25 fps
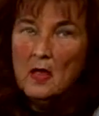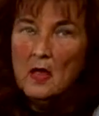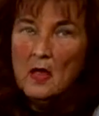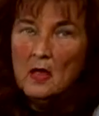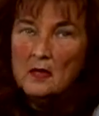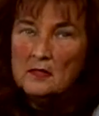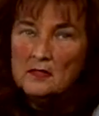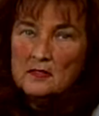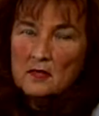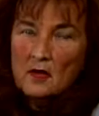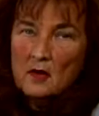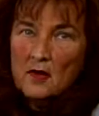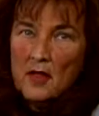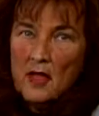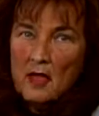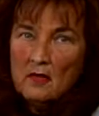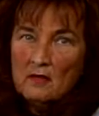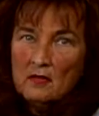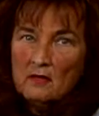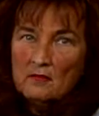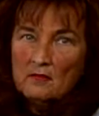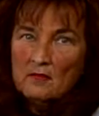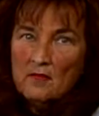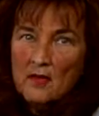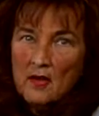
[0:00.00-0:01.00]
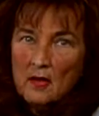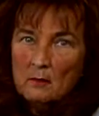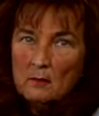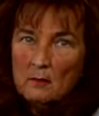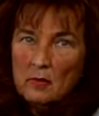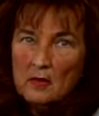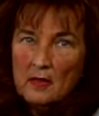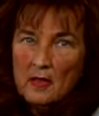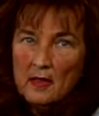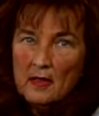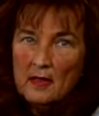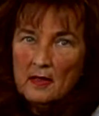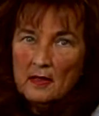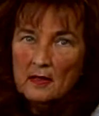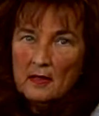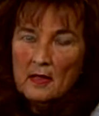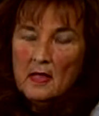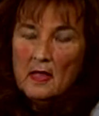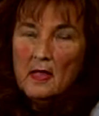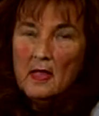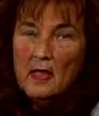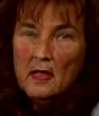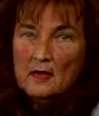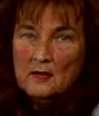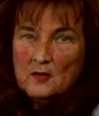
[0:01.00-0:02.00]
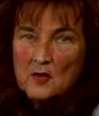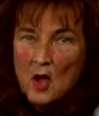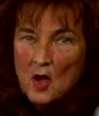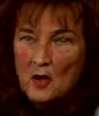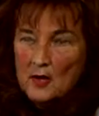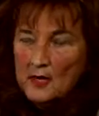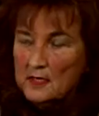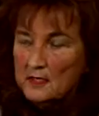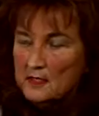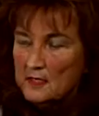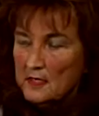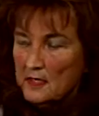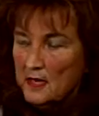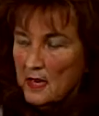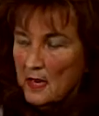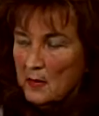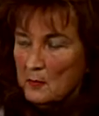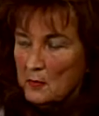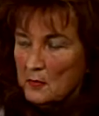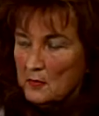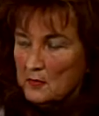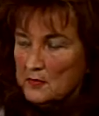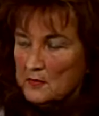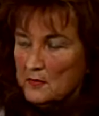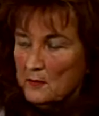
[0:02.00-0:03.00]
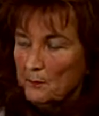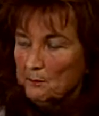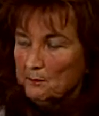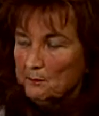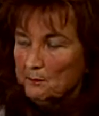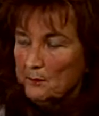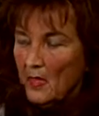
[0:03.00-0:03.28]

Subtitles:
and start having fun playing and talking to neighbors.